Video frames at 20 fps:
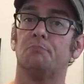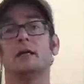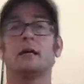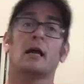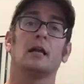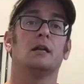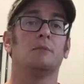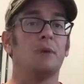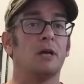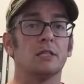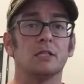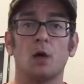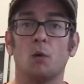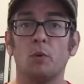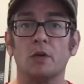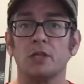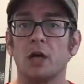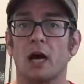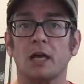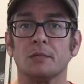It kind of depends on
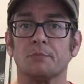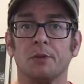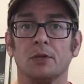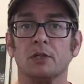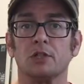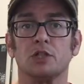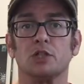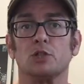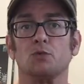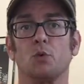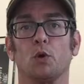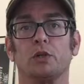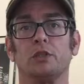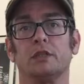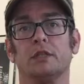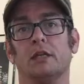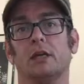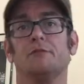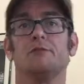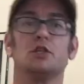which hospital she's working in.